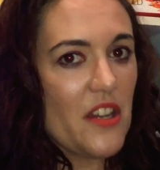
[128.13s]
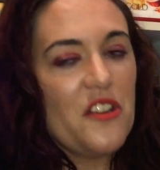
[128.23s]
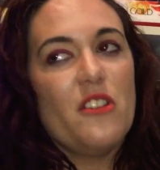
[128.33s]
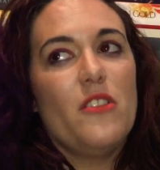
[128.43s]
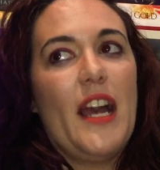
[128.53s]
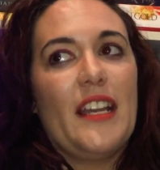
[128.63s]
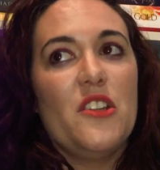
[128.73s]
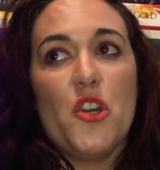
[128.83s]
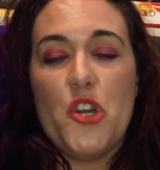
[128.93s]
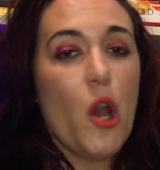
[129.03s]
I don't like
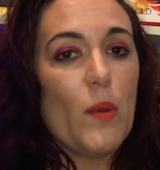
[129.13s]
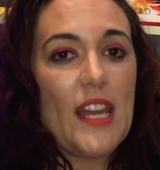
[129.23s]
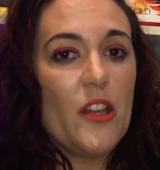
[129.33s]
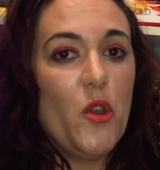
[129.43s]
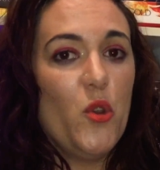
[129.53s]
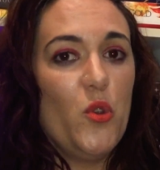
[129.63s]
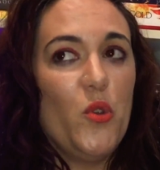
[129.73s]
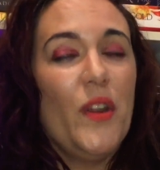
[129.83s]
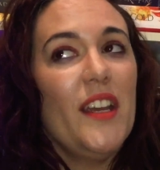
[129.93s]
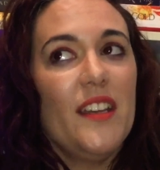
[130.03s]
not knowing
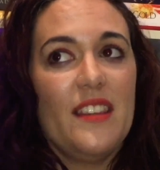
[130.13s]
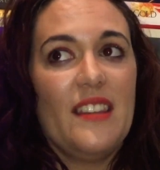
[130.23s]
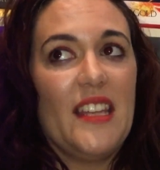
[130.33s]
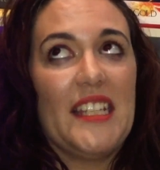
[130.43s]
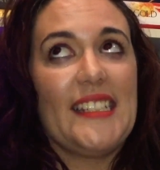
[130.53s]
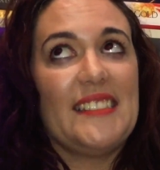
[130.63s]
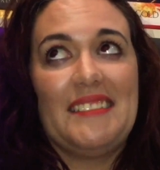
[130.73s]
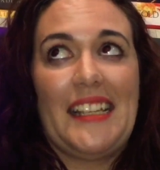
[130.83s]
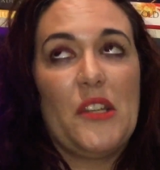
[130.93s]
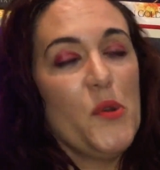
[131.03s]
who
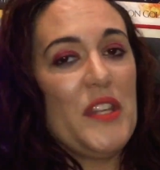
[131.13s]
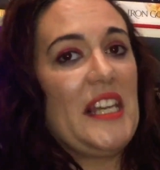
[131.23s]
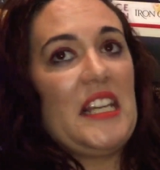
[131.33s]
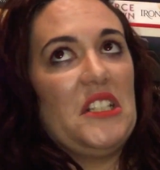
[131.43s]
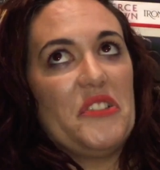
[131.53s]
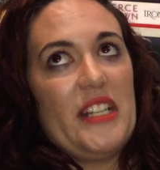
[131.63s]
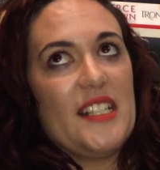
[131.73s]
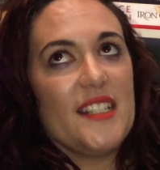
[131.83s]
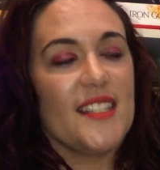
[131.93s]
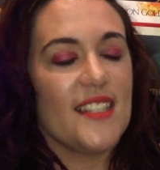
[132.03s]
the killer
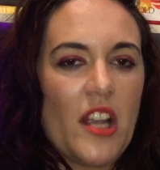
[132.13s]
is.